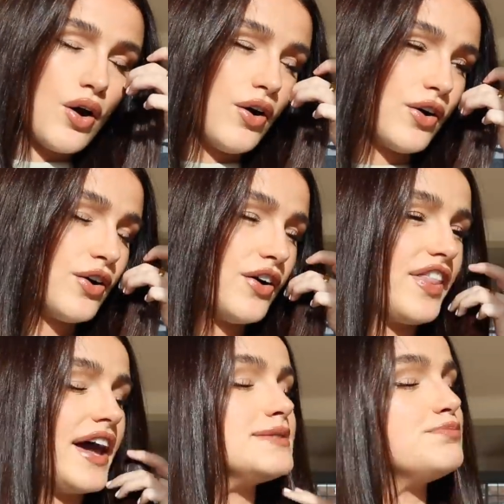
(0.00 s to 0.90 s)
Oh god,
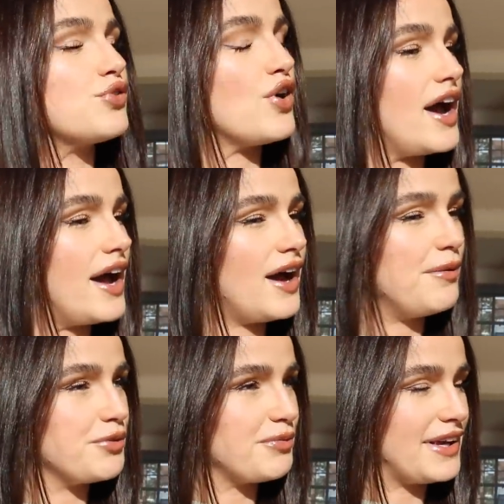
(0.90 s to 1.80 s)
that is bright.
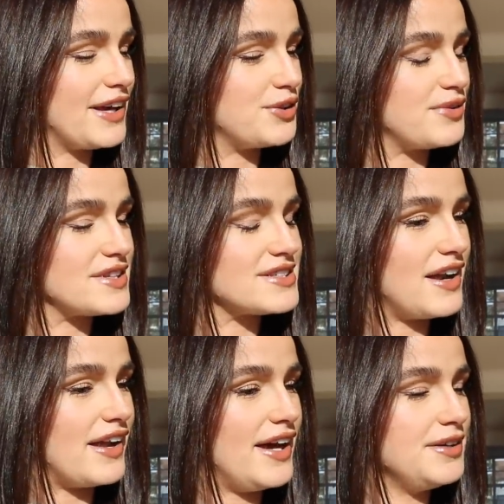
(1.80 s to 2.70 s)
I'm normally good with
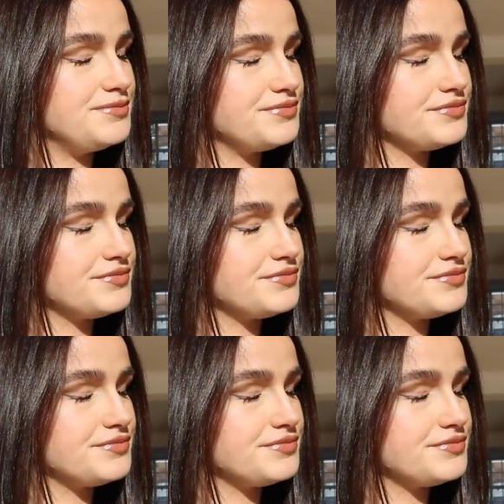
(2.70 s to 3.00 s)
sunlight.